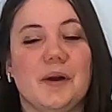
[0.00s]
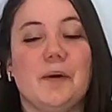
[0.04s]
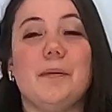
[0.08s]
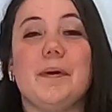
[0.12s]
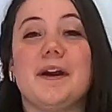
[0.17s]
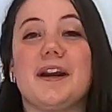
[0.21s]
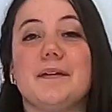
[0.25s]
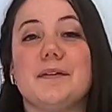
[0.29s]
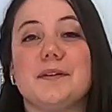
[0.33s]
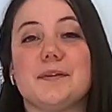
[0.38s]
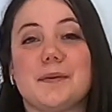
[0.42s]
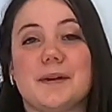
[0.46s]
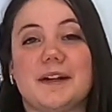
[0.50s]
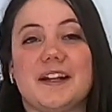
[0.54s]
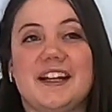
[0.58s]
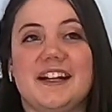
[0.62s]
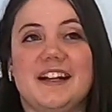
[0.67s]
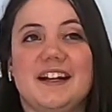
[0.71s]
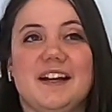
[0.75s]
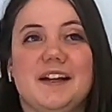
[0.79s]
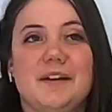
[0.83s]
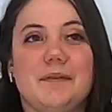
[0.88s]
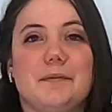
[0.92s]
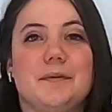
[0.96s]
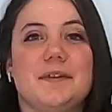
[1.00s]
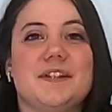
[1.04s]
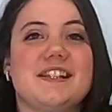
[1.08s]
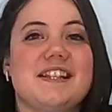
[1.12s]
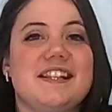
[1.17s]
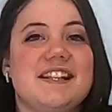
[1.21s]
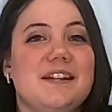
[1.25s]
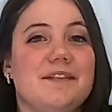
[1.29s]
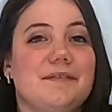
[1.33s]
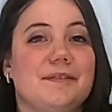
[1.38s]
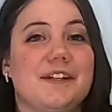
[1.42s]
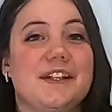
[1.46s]
what I was working on
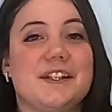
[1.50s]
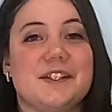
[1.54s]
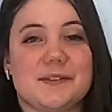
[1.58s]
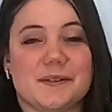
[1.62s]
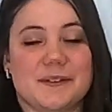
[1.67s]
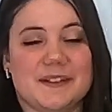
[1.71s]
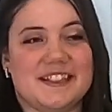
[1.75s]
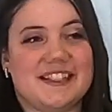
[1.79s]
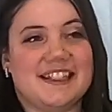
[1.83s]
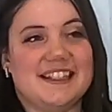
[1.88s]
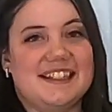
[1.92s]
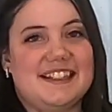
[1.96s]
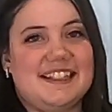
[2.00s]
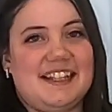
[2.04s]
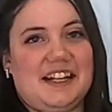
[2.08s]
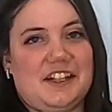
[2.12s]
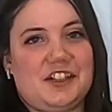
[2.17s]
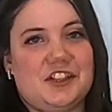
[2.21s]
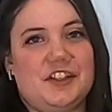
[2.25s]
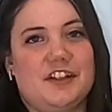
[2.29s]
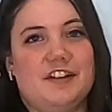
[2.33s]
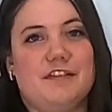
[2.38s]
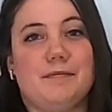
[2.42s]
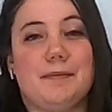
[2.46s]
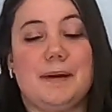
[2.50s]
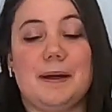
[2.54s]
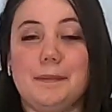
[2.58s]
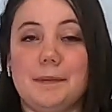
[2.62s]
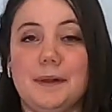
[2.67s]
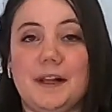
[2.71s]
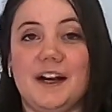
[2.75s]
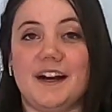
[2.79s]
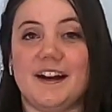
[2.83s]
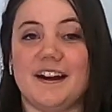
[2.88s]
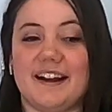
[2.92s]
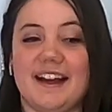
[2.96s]
was the resources section of my
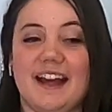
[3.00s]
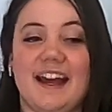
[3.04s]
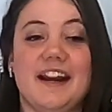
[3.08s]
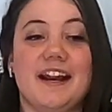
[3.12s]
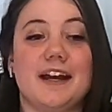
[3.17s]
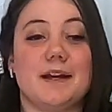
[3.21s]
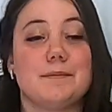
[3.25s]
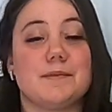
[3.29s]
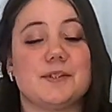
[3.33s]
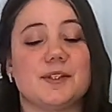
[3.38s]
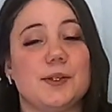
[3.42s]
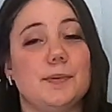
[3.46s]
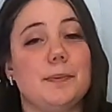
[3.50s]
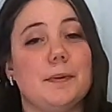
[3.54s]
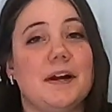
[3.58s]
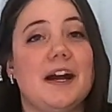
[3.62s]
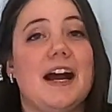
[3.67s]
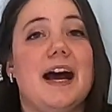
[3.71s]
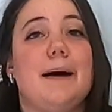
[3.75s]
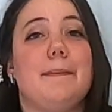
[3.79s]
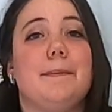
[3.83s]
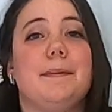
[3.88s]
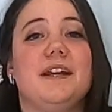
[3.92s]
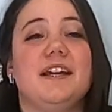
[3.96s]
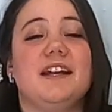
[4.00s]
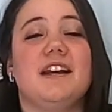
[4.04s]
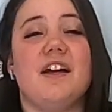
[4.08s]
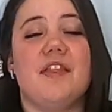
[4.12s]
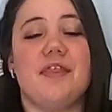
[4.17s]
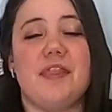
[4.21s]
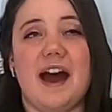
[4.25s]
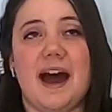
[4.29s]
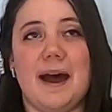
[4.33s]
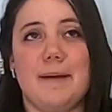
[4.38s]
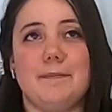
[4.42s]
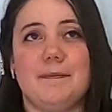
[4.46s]
blog, and I'm super happy
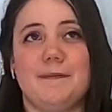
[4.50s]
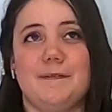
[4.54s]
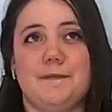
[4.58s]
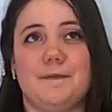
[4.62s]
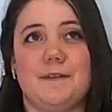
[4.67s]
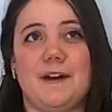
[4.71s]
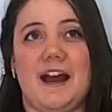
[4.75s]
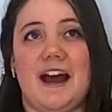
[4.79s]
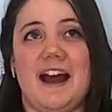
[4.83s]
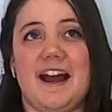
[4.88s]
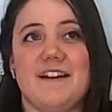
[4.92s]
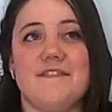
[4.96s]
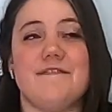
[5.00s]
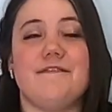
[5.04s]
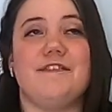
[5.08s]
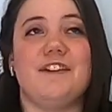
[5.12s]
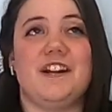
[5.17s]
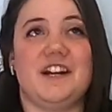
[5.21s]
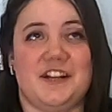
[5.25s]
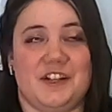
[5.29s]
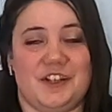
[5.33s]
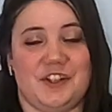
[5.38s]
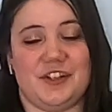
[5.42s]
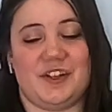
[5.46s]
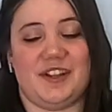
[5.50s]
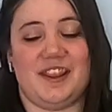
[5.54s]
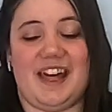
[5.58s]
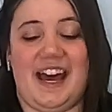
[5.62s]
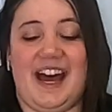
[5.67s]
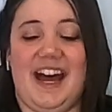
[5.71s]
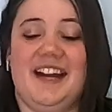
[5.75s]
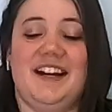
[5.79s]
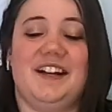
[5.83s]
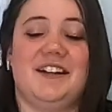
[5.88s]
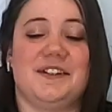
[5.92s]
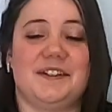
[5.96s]
that I finished
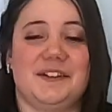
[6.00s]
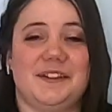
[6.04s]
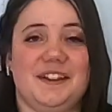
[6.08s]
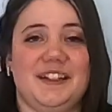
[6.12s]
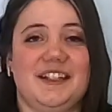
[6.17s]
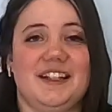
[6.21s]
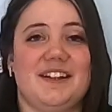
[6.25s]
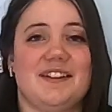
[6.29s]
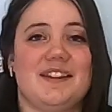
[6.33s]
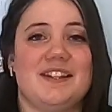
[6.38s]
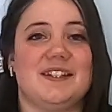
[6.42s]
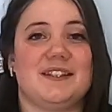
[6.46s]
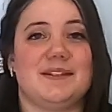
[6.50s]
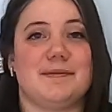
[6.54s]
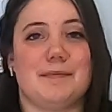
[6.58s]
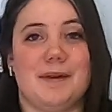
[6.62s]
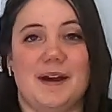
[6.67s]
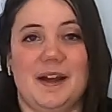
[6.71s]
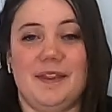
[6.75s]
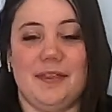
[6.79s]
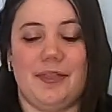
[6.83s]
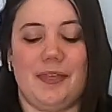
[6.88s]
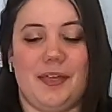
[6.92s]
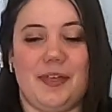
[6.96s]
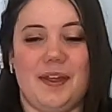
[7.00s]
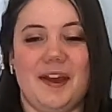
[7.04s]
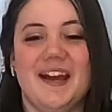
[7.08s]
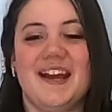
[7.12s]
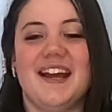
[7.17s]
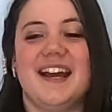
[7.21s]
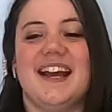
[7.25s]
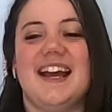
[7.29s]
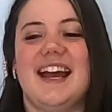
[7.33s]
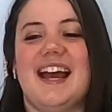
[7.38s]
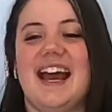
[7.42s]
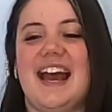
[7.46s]
that earlier this month.
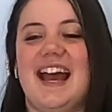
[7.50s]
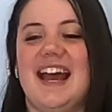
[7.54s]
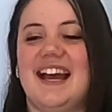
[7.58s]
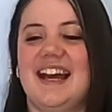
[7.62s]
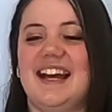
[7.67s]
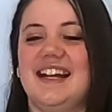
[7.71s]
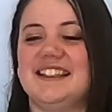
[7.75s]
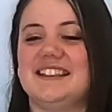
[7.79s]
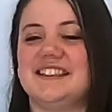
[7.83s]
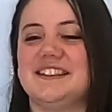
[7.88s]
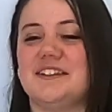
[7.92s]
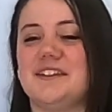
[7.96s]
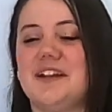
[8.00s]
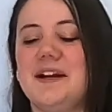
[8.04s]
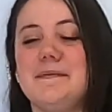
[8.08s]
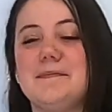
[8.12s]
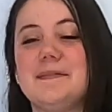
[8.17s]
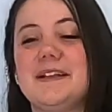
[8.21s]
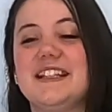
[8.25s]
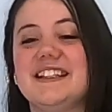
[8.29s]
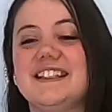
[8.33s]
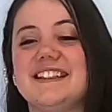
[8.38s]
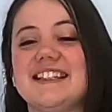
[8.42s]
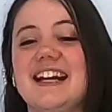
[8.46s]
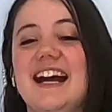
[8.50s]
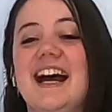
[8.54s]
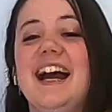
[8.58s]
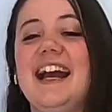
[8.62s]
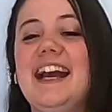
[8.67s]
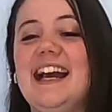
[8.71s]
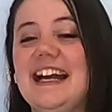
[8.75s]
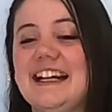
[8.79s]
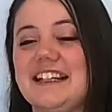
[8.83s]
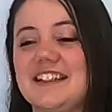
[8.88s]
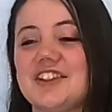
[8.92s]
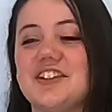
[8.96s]
And so that means
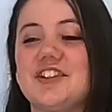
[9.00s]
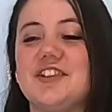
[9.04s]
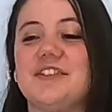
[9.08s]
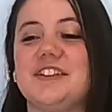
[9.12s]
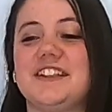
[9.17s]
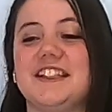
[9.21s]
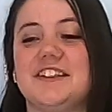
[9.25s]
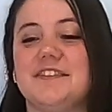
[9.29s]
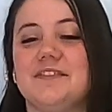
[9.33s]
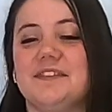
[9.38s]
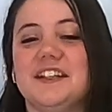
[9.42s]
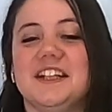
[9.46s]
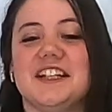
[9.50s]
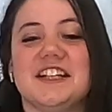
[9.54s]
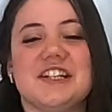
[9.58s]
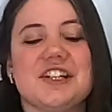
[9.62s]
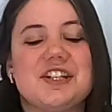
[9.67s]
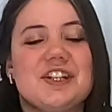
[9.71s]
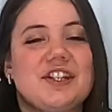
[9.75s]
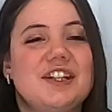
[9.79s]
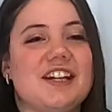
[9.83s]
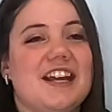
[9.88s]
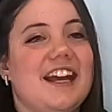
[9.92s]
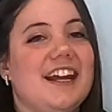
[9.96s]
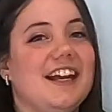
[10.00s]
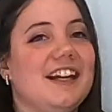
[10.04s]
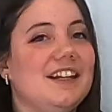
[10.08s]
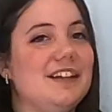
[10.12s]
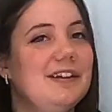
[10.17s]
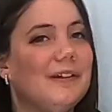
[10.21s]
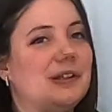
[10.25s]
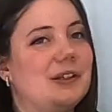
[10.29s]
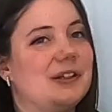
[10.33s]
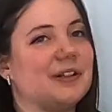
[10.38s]
I actually finished a New